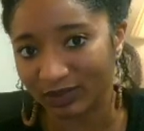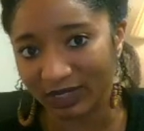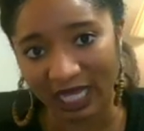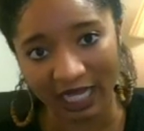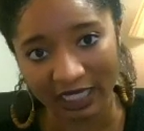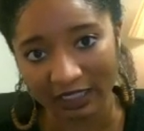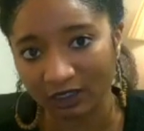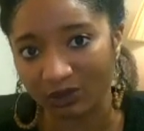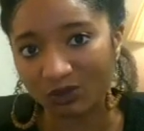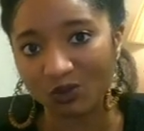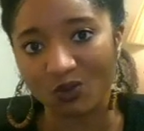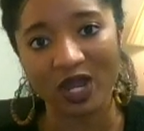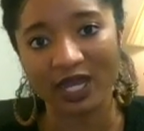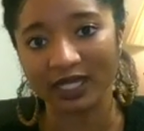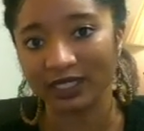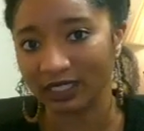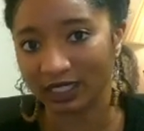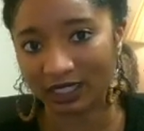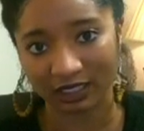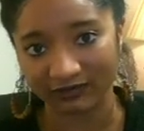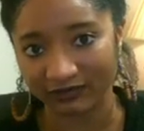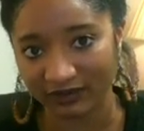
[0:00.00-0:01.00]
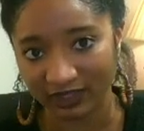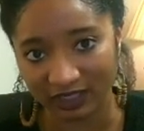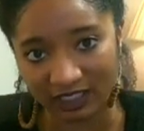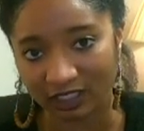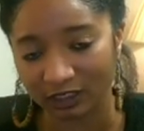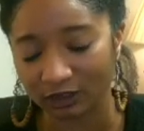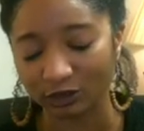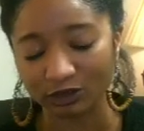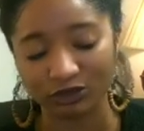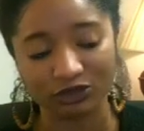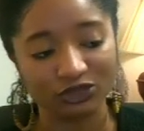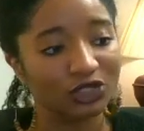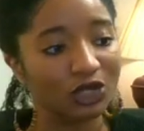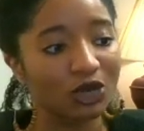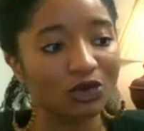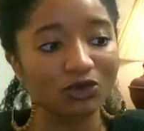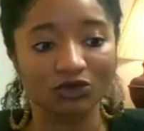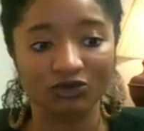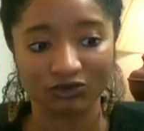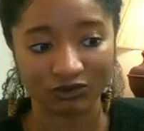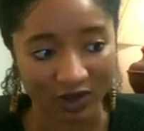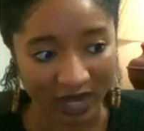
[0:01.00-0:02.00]
black and white kind of a thing. There's
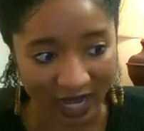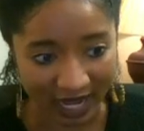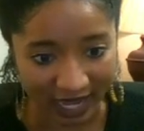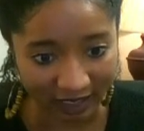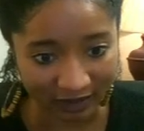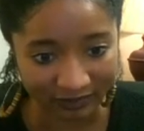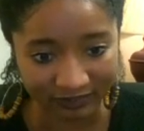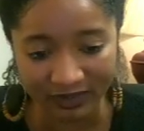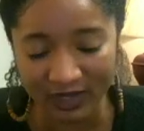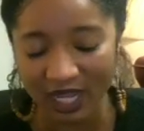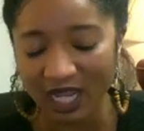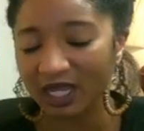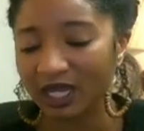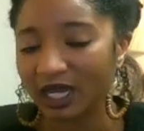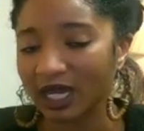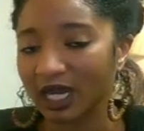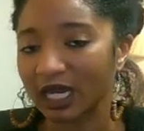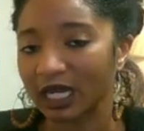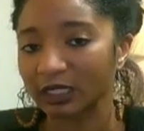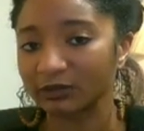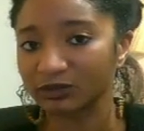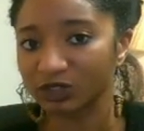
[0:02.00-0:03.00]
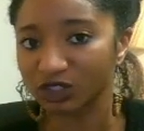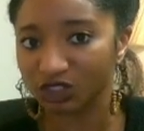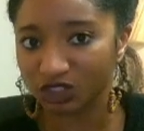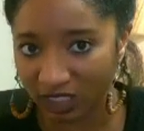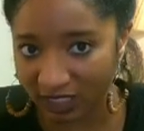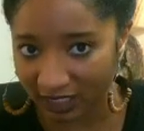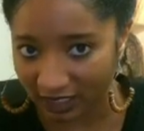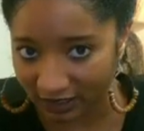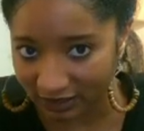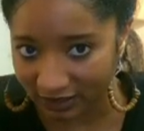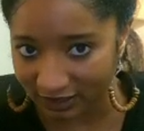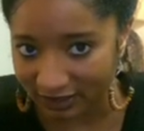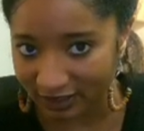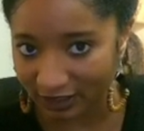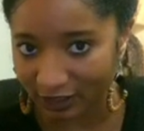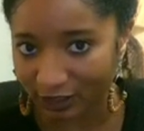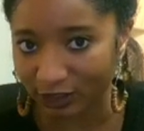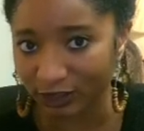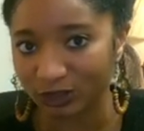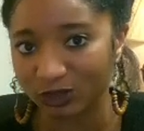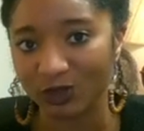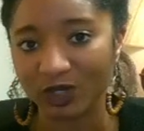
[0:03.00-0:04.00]
no gray. She
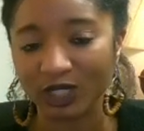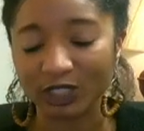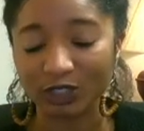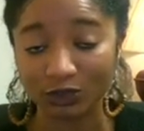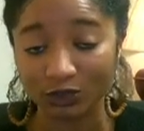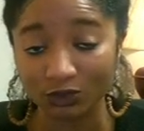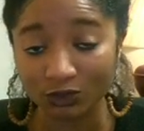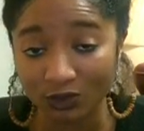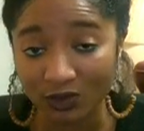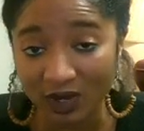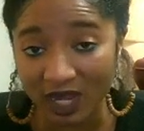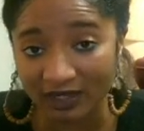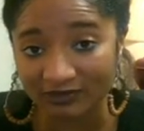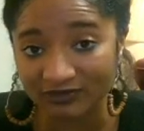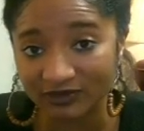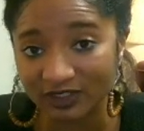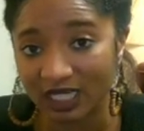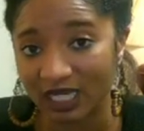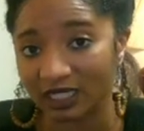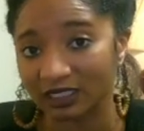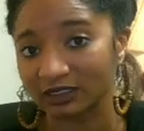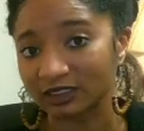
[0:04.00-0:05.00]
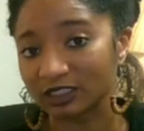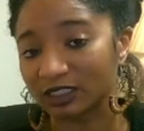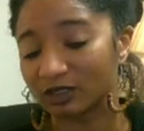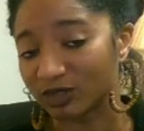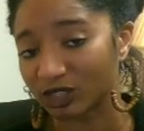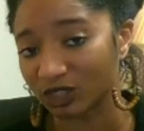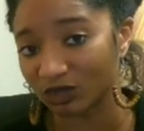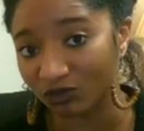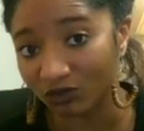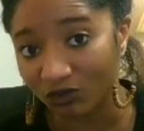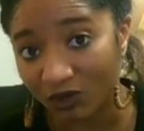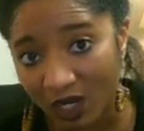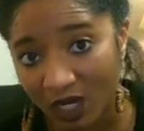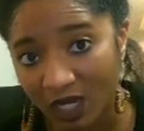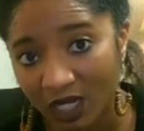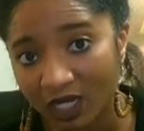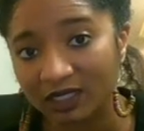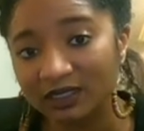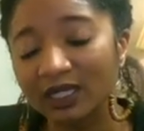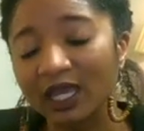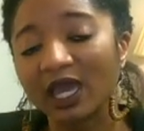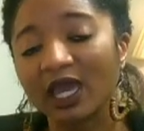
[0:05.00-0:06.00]
considers what you have done to be
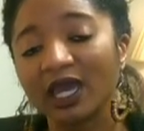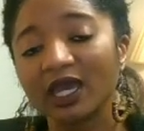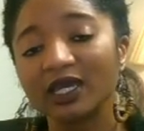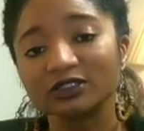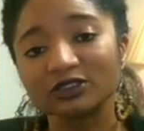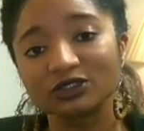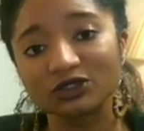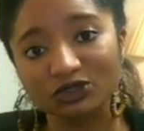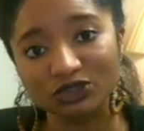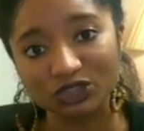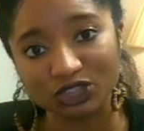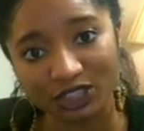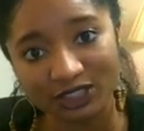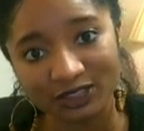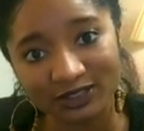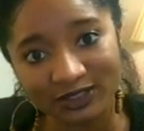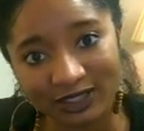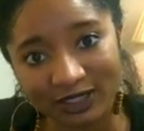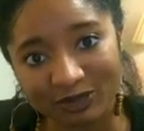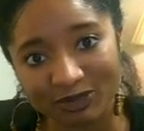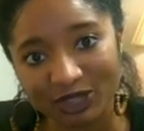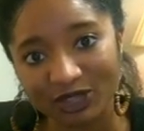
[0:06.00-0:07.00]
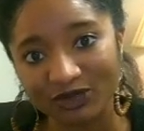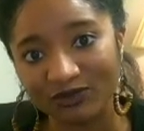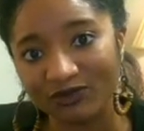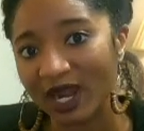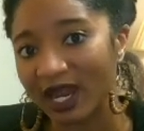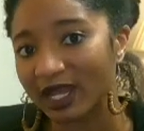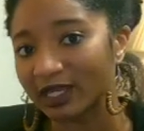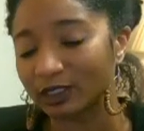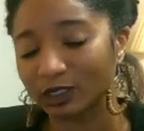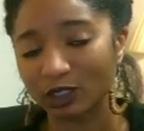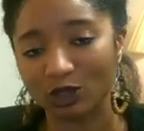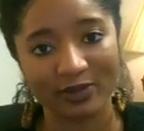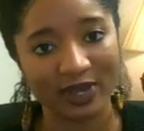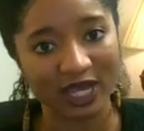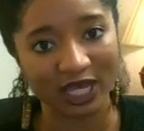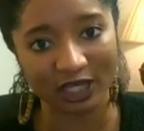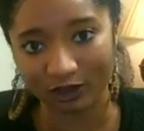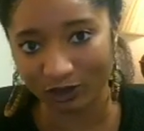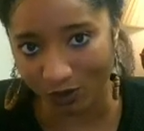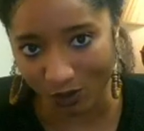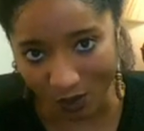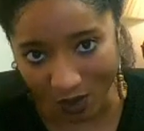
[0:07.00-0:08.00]
wrong, and so she's going to be right no
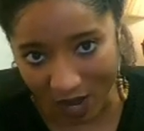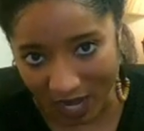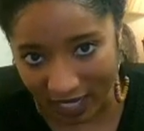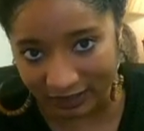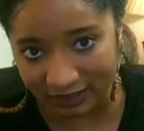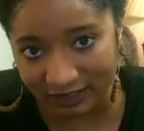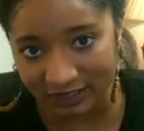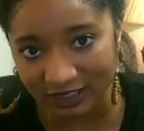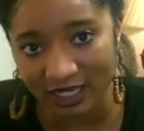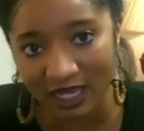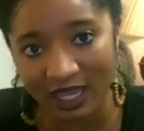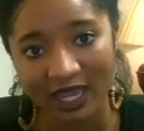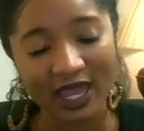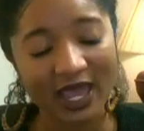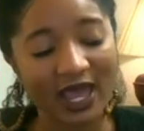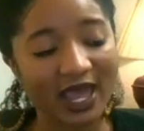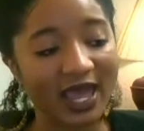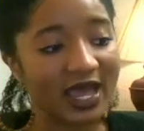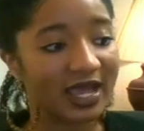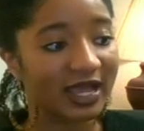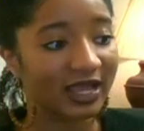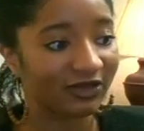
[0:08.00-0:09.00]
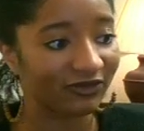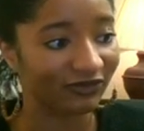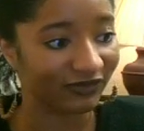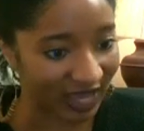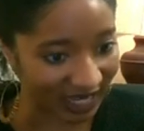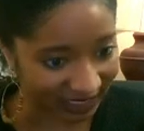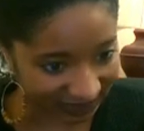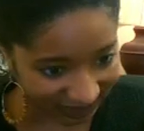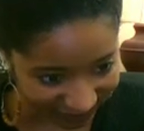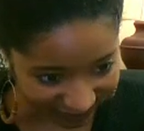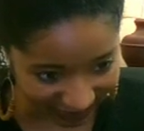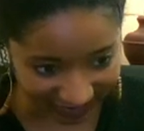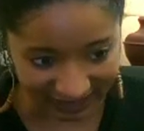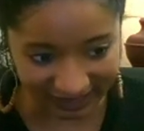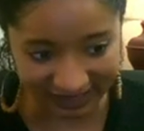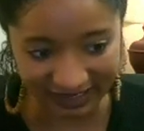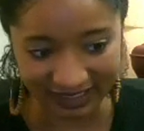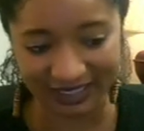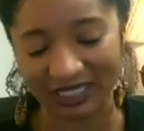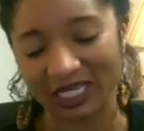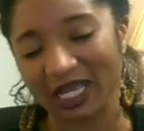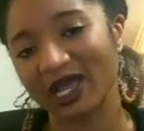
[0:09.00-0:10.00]
matter what, and that's
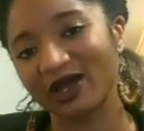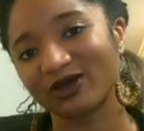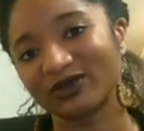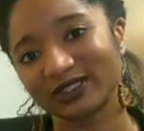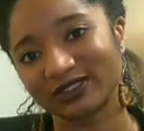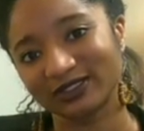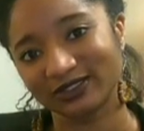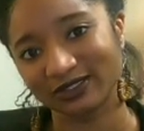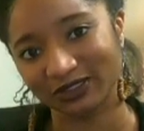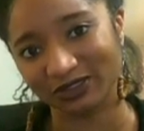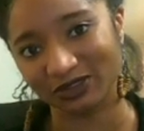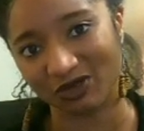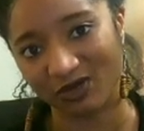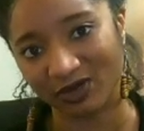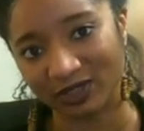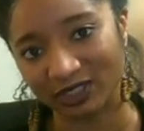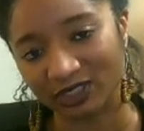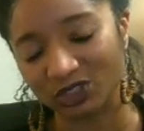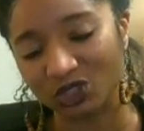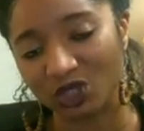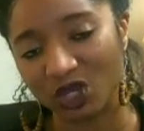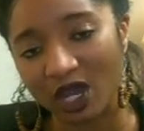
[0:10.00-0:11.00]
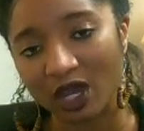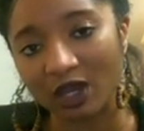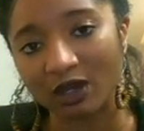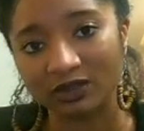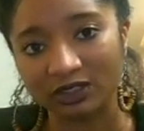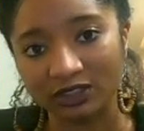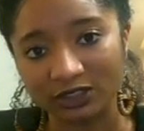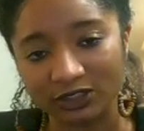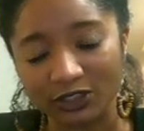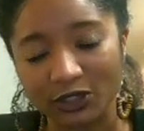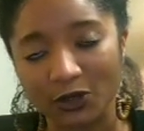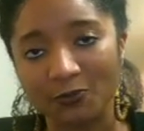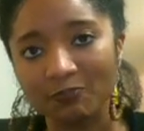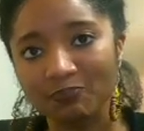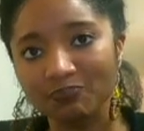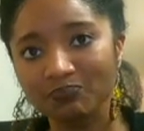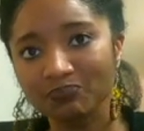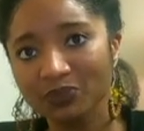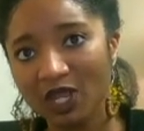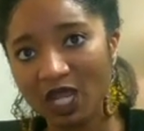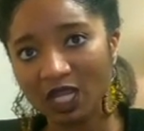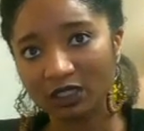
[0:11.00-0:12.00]
basically how this is going to go. And so,
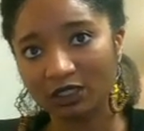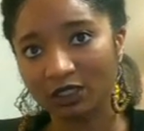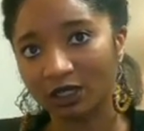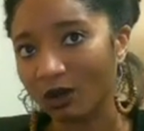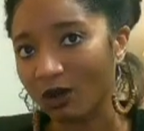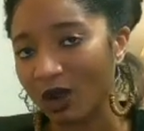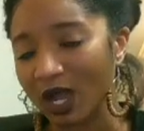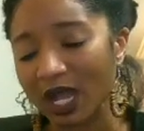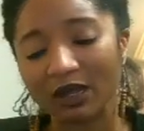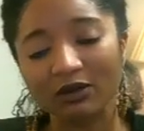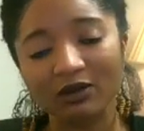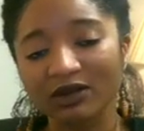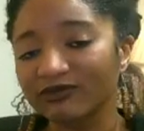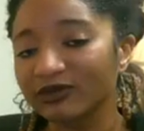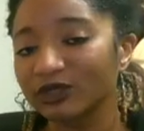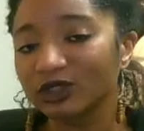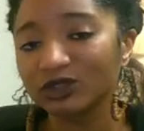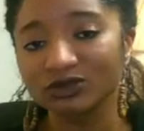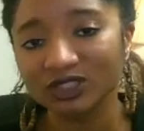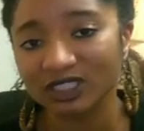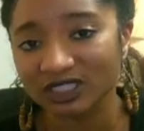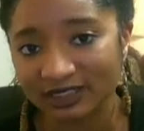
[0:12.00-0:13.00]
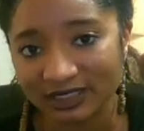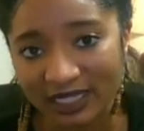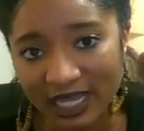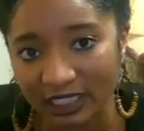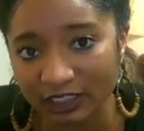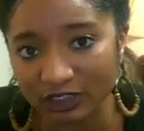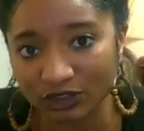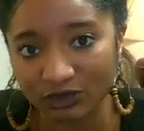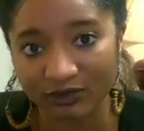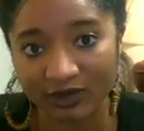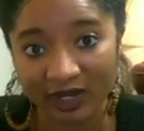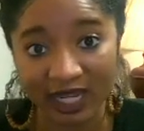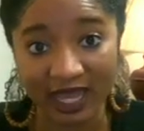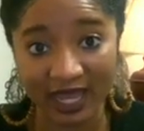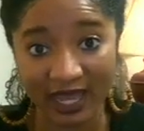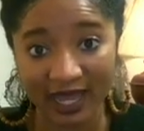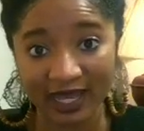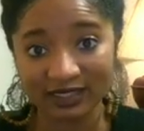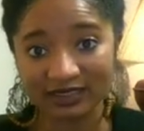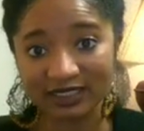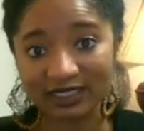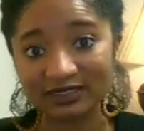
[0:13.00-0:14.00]
you know, however you decide to
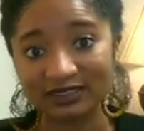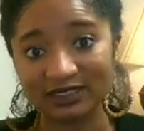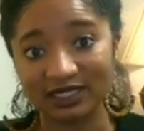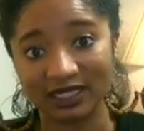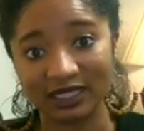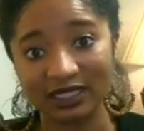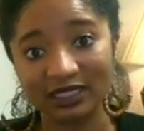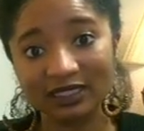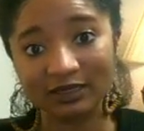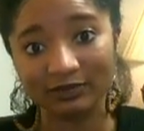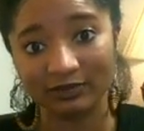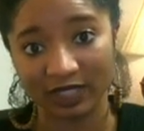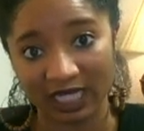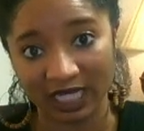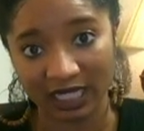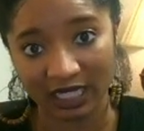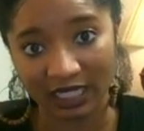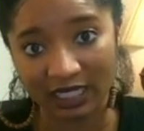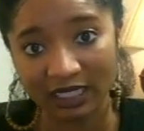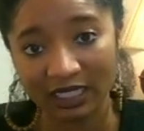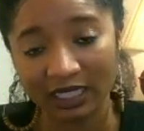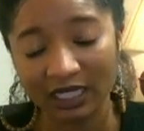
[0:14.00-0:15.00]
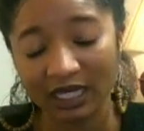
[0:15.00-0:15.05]
react as the enemy